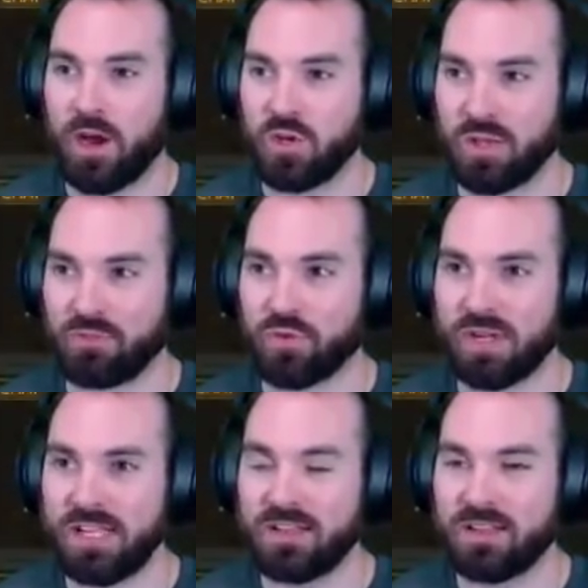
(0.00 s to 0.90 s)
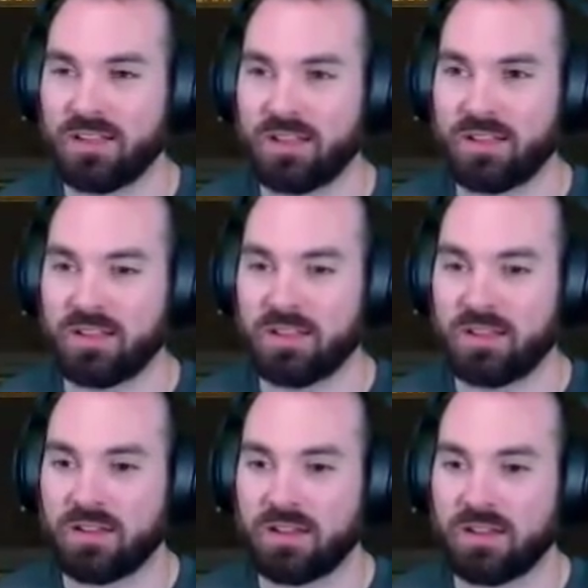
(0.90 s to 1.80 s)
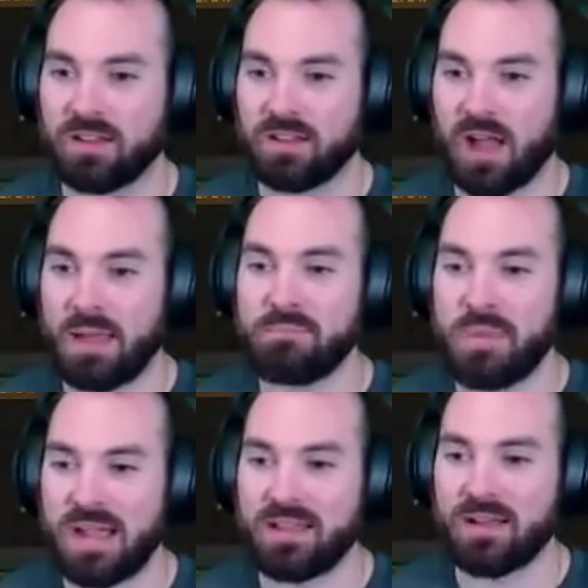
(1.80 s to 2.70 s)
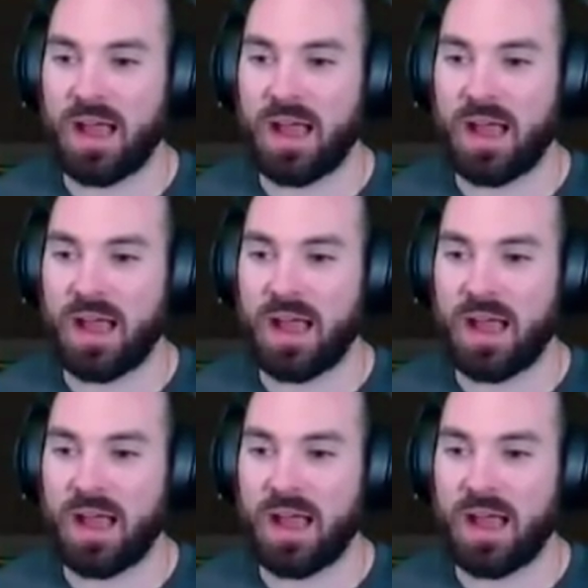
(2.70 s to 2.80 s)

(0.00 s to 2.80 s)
Are you level 3? Not yet. I Almost. might